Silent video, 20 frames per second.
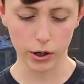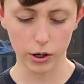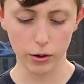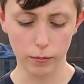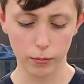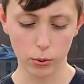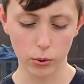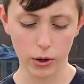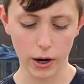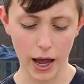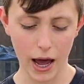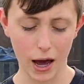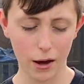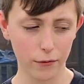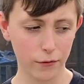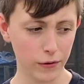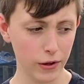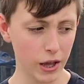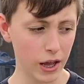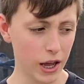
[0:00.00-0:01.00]
to pour half,
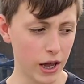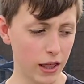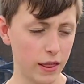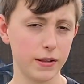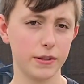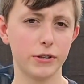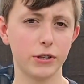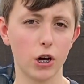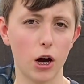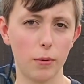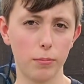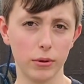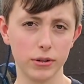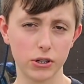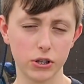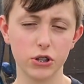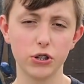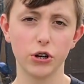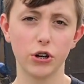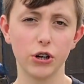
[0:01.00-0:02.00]
stop and
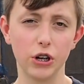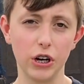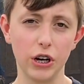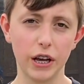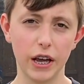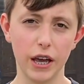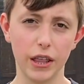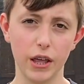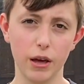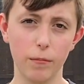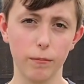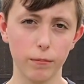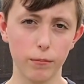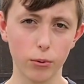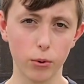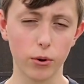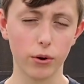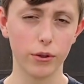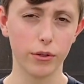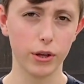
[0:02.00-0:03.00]
stir, and then
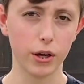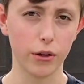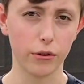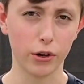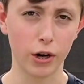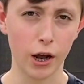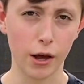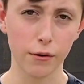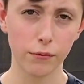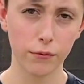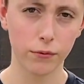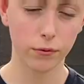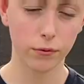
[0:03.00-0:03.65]
pour the other half